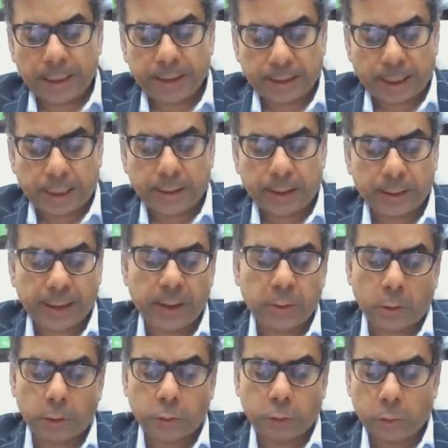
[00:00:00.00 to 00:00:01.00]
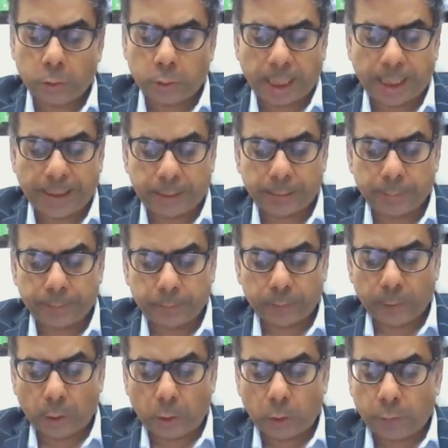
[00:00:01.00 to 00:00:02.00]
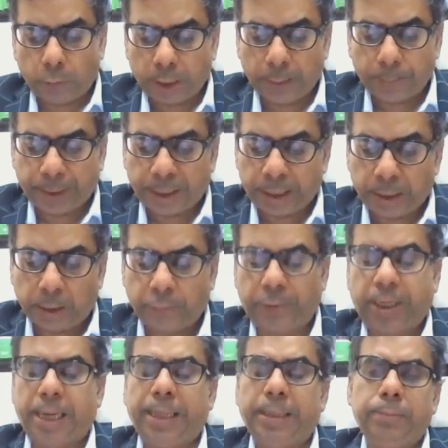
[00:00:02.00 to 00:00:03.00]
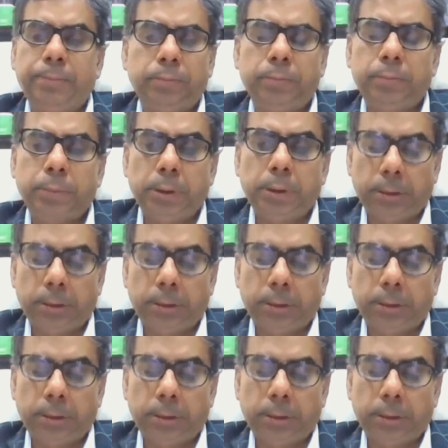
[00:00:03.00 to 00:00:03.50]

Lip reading: There is another thing also, that over a period of time,